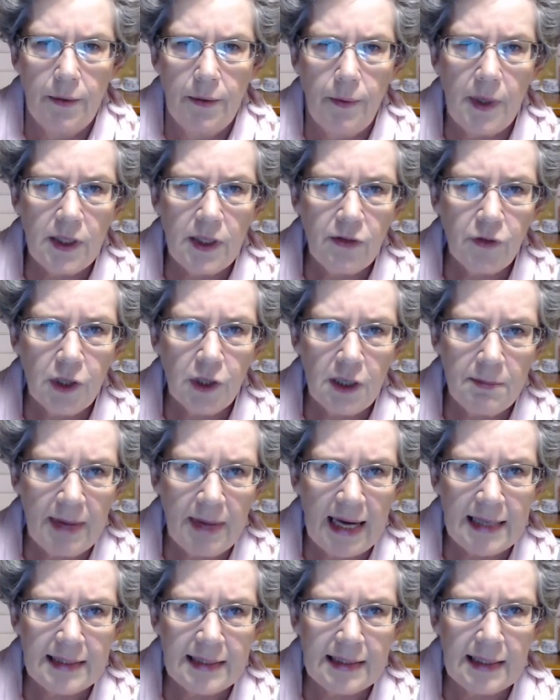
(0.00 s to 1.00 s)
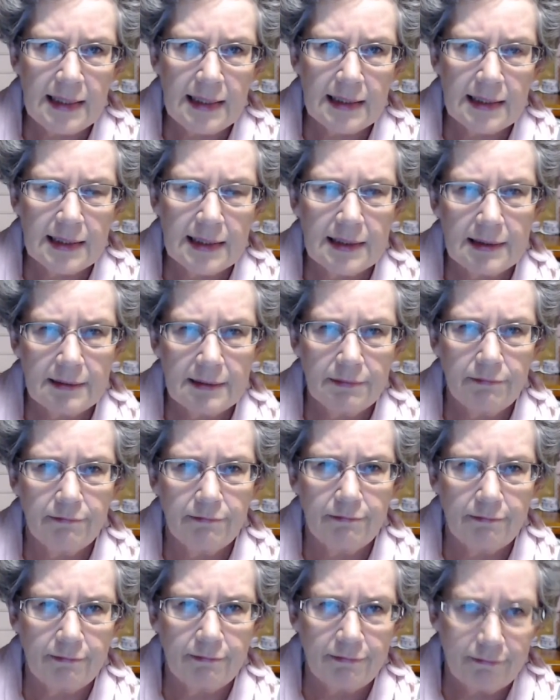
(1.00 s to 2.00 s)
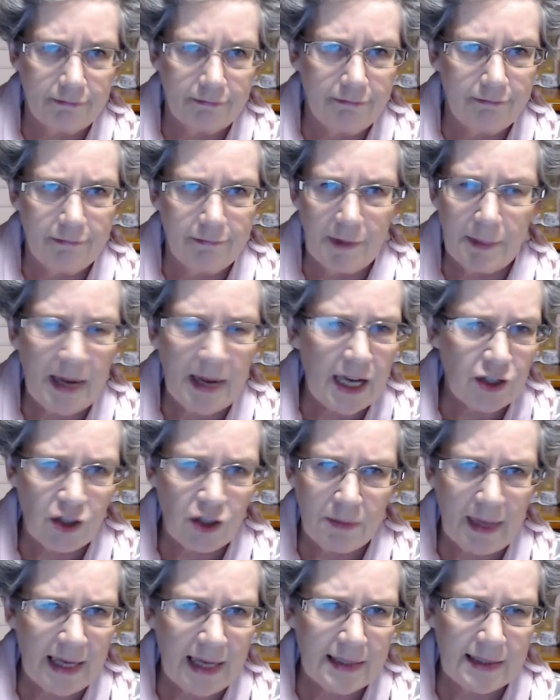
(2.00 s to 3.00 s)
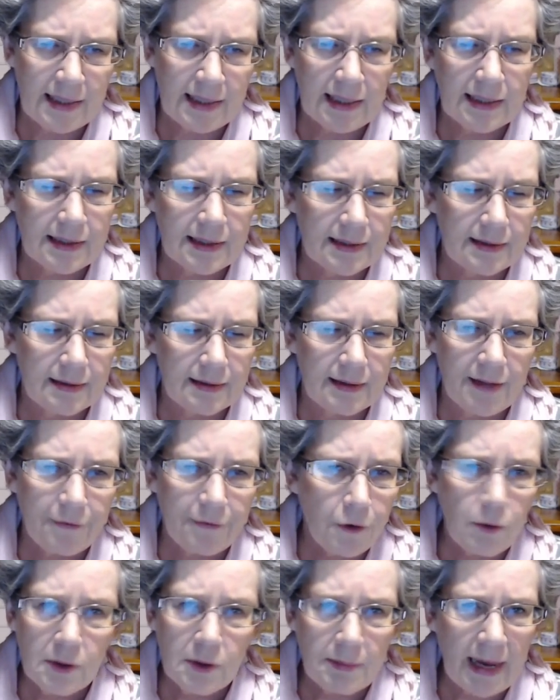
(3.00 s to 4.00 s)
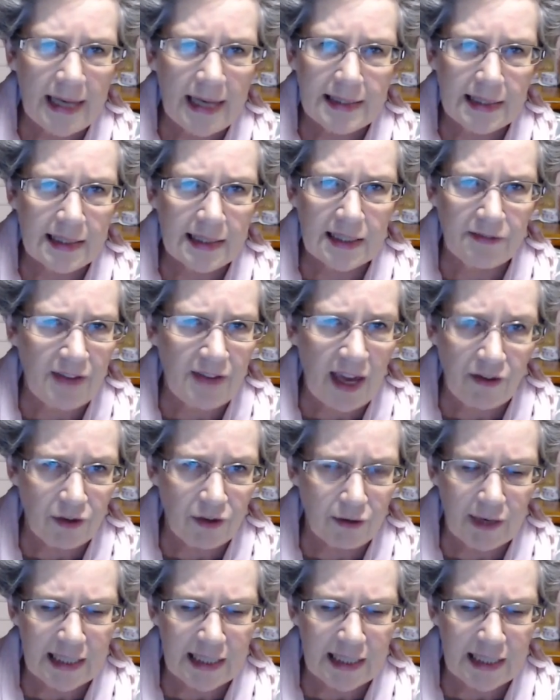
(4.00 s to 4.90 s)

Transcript: when you've got your basics, your pantry basics, they form the basis of every